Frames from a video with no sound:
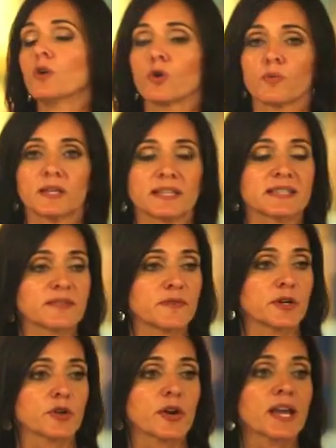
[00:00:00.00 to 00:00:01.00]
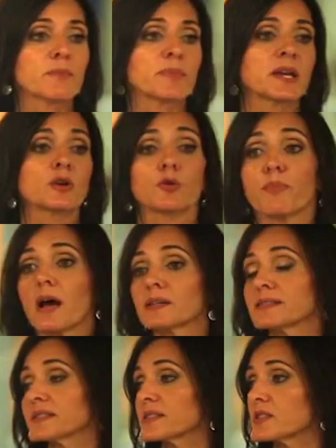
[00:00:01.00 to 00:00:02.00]
or really severe cramping or
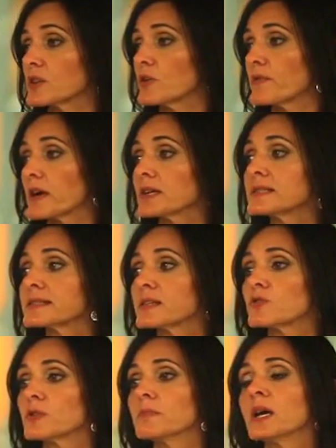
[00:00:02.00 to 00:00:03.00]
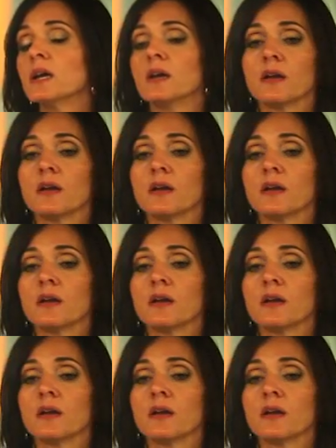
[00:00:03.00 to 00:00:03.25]
polycystic ovarian syndrome.